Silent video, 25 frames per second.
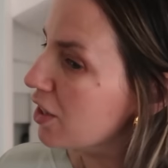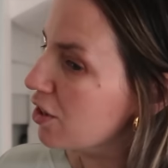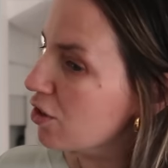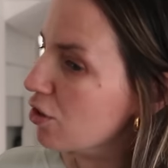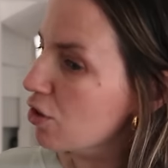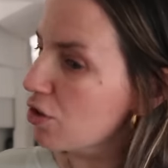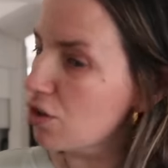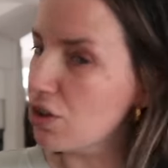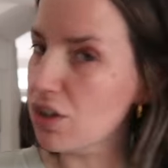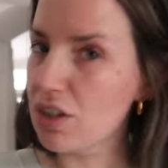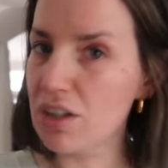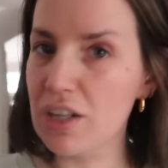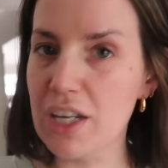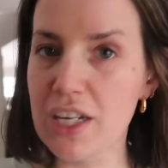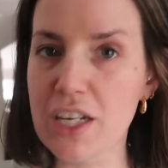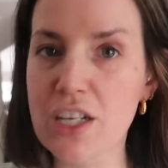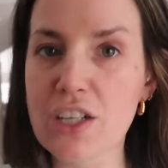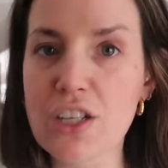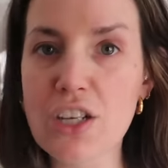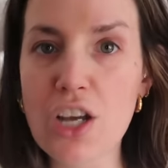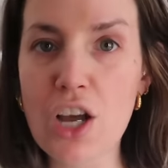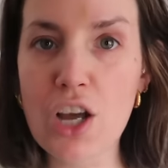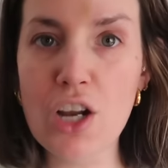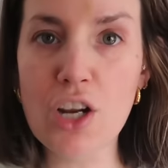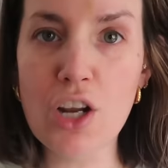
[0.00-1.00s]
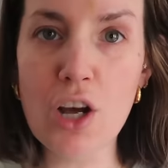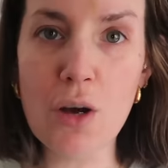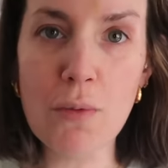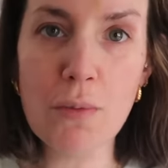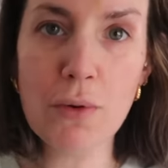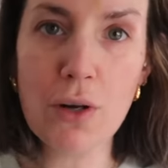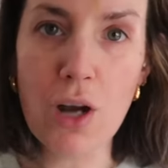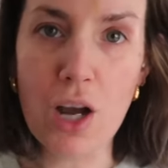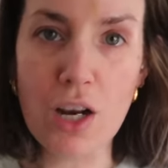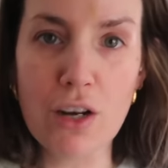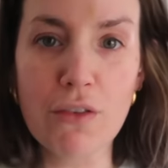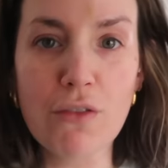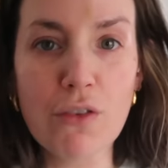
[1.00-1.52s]
It's not just like a turn
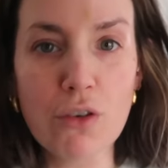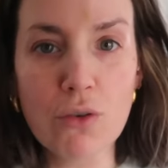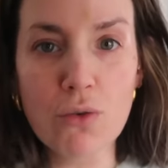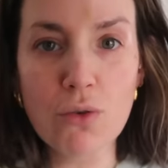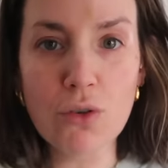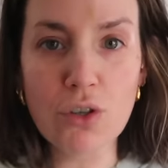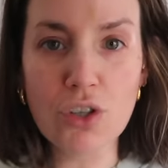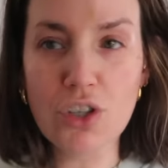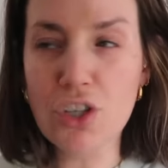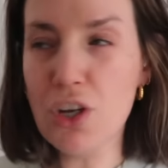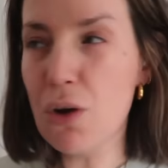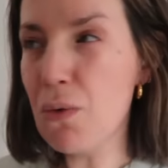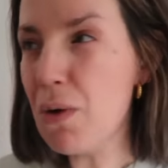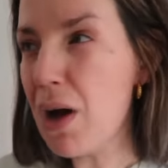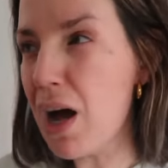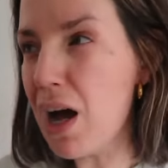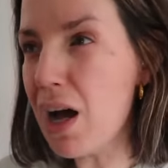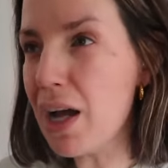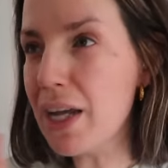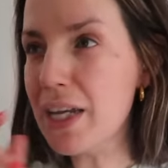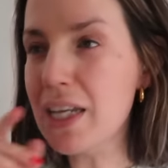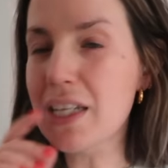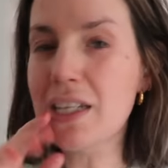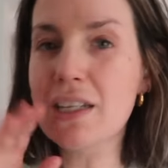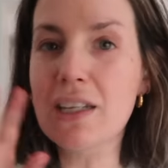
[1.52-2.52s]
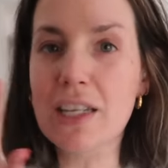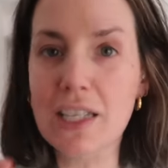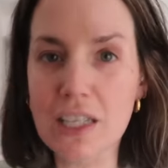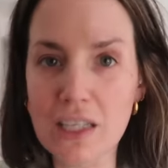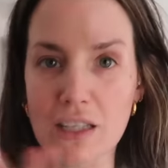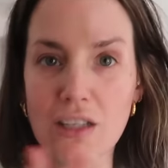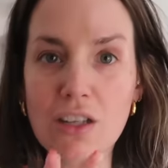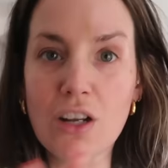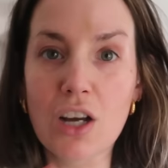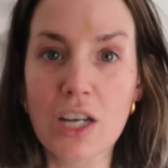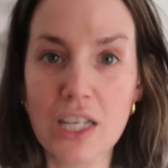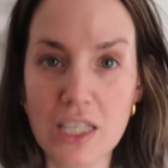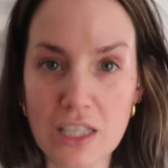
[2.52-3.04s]
up kind of launch, oh hi, it's like
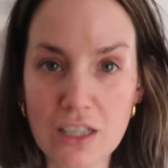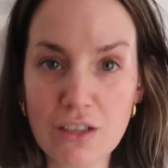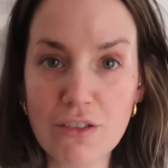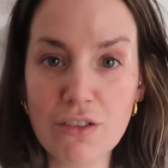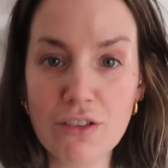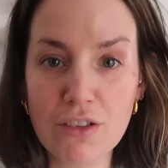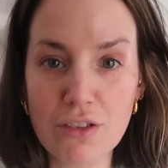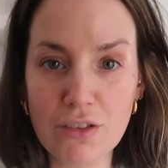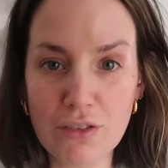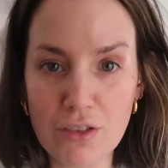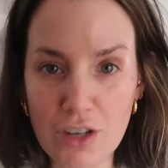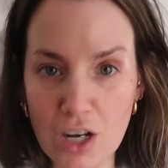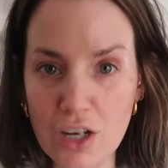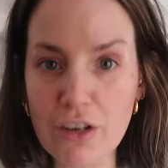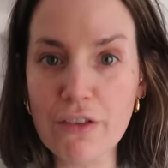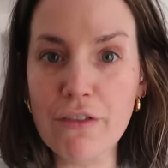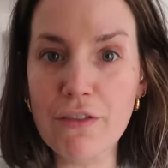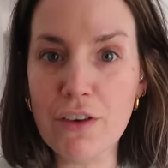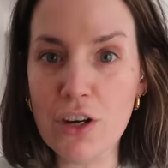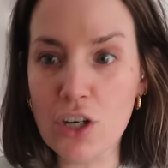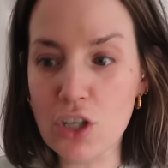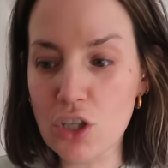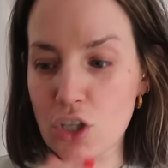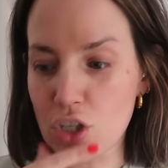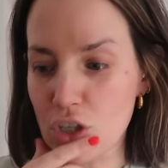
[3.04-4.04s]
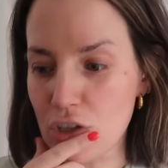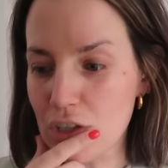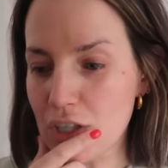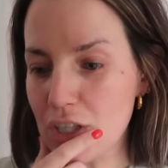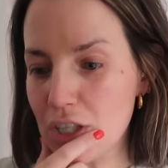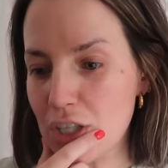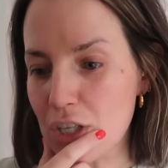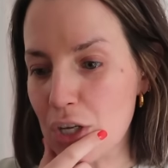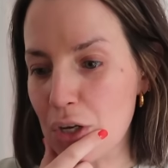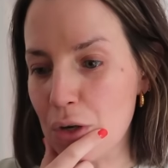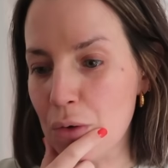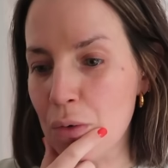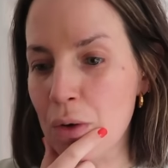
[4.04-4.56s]
a nice kind of function,
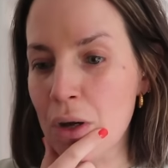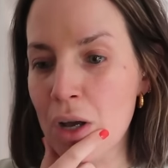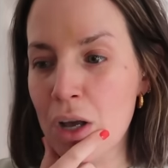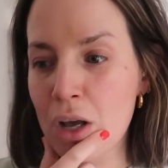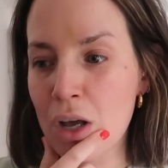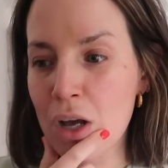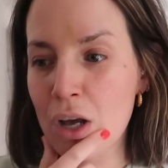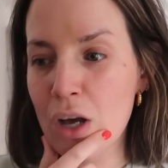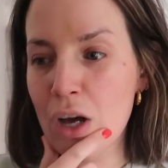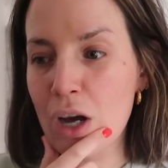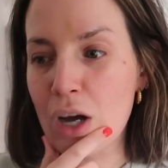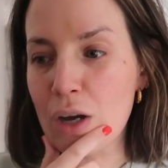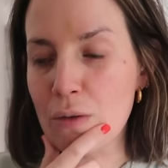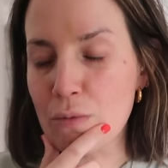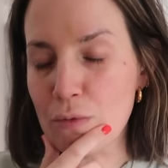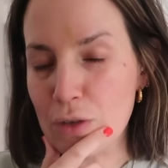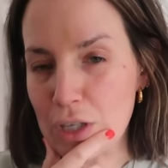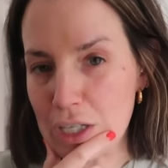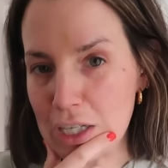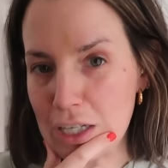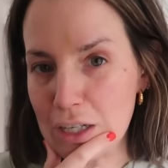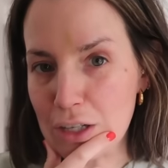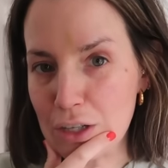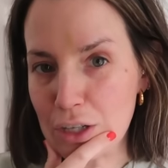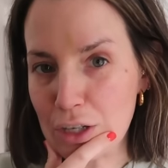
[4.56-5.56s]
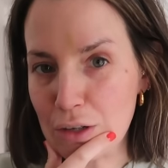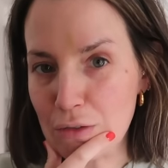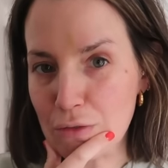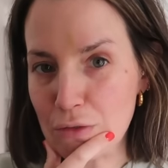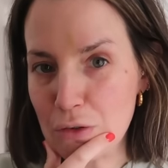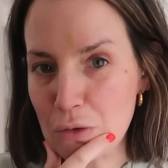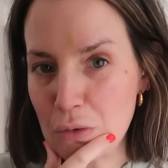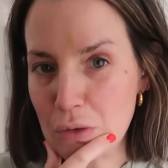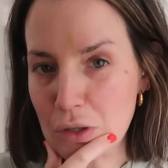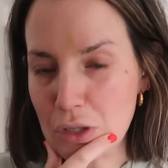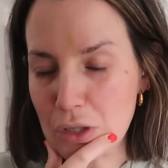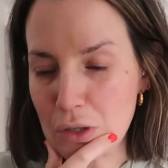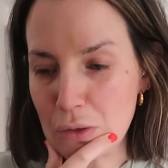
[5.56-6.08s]
so I'm really looking
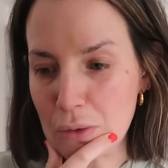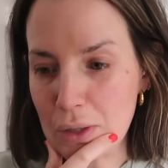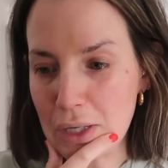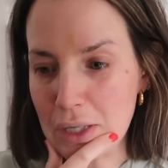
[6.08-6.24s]
forward to